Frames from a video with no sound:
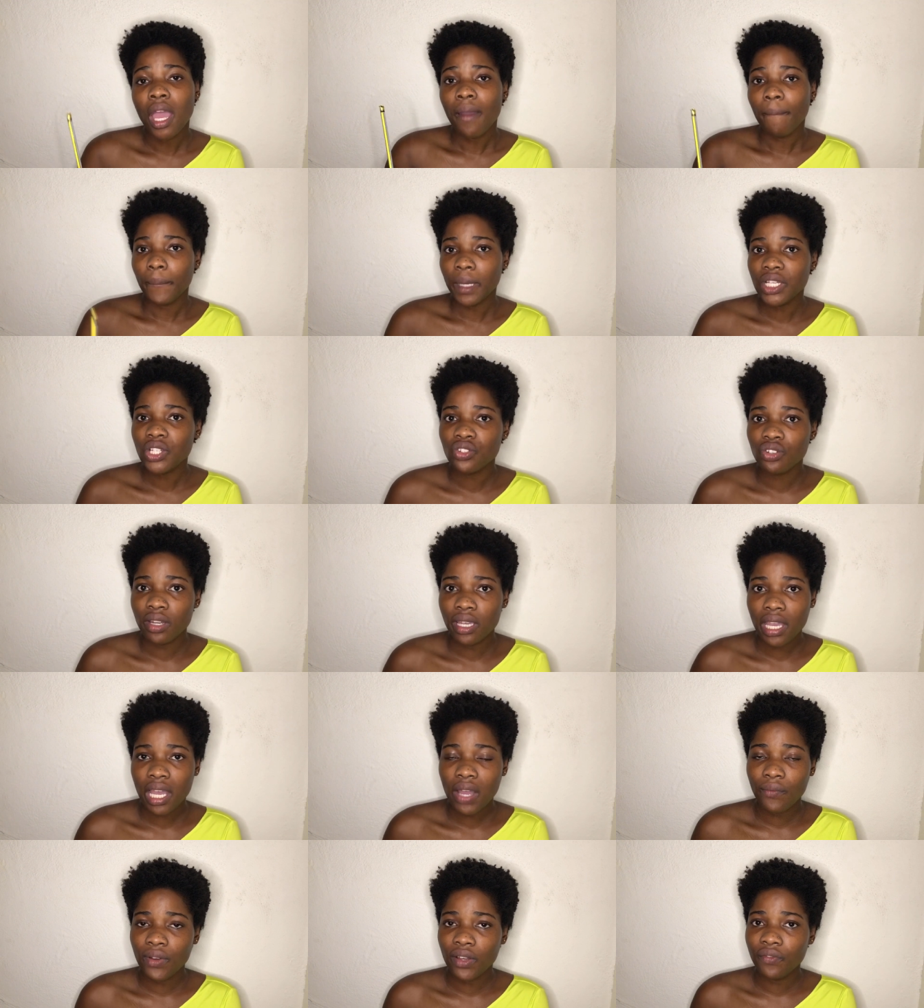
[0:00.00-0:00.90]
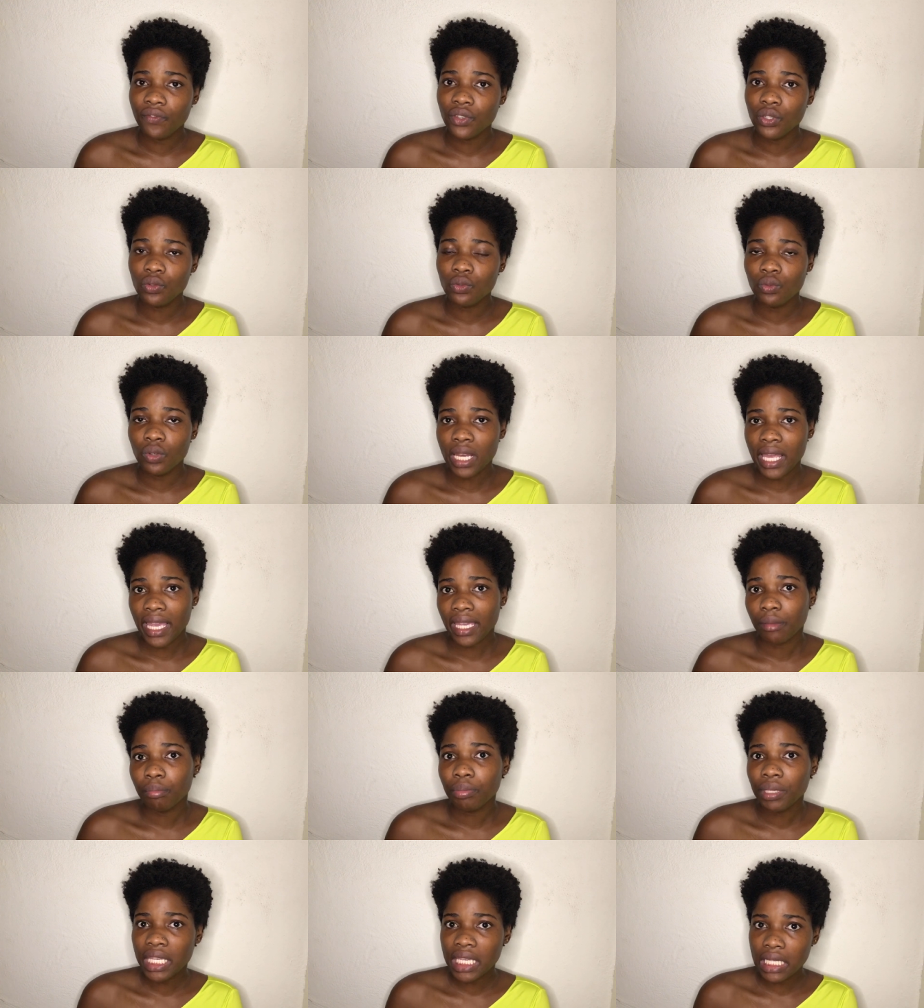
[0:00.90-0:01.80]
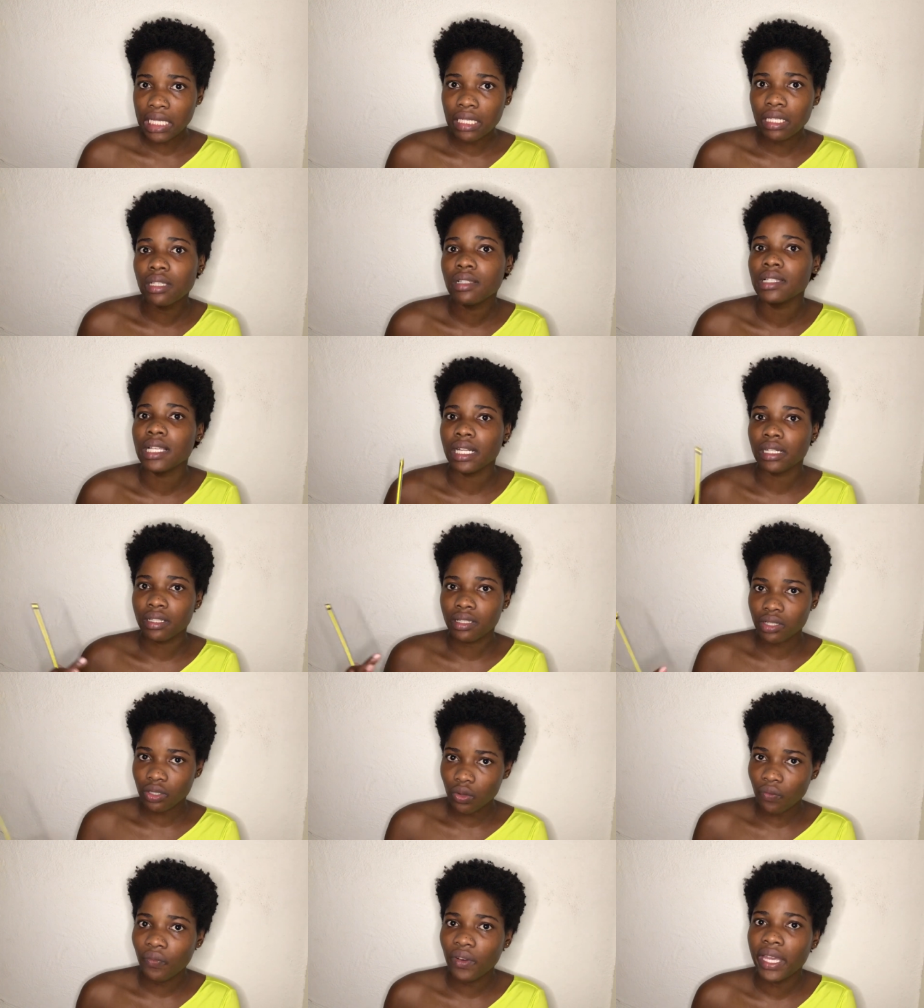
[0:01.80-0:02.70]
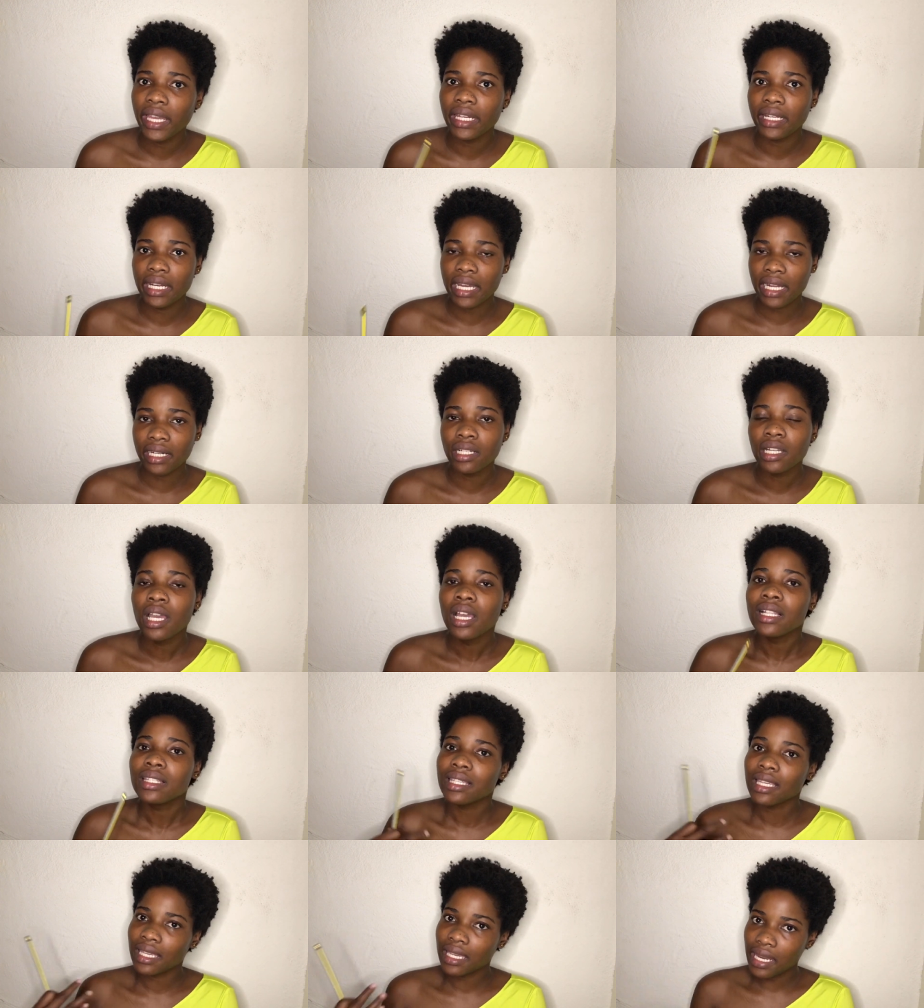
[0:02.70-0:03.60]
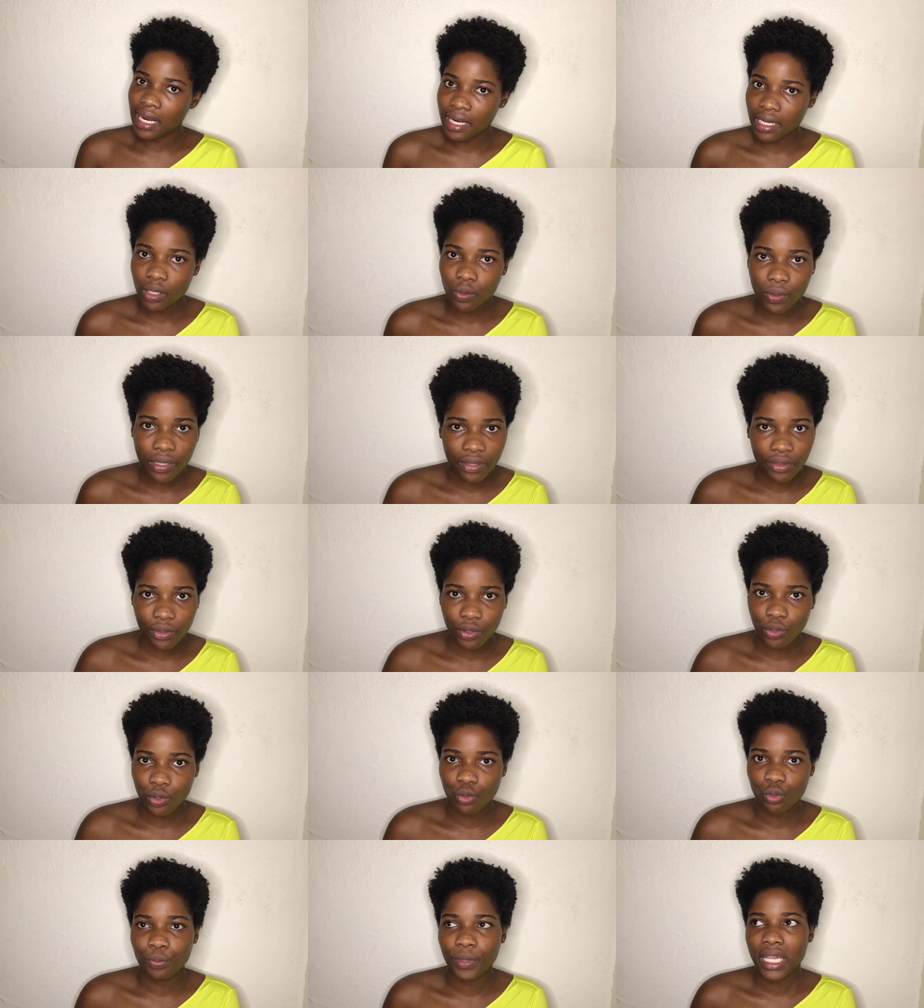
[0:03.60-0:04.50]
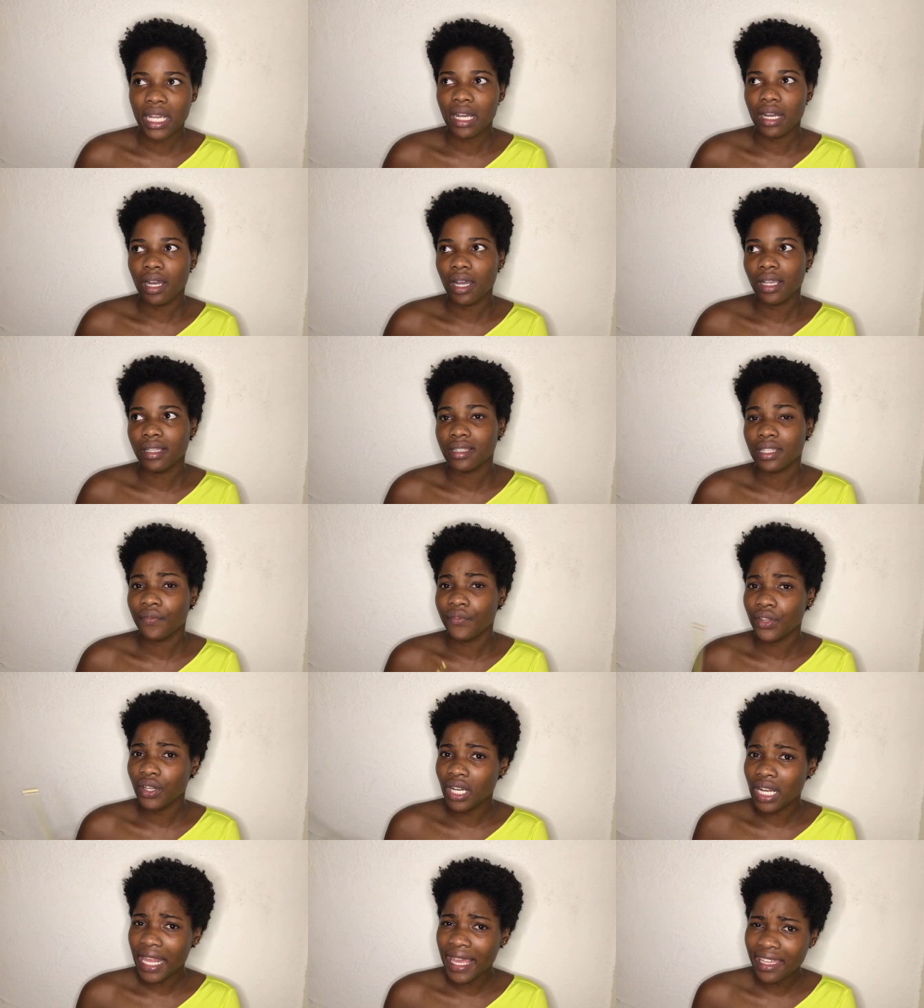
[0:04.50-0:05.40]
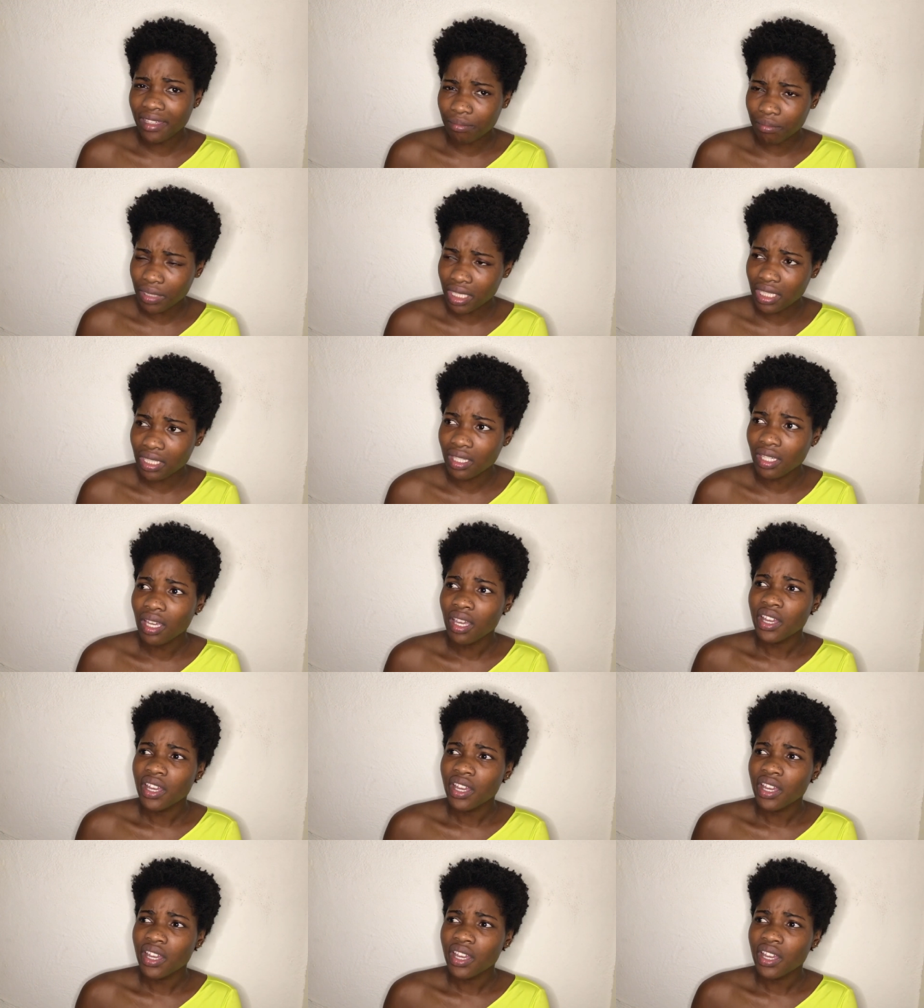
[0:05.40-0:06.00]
Make sure you have a few like pills and stuff like that to carry with you, because if you're like me,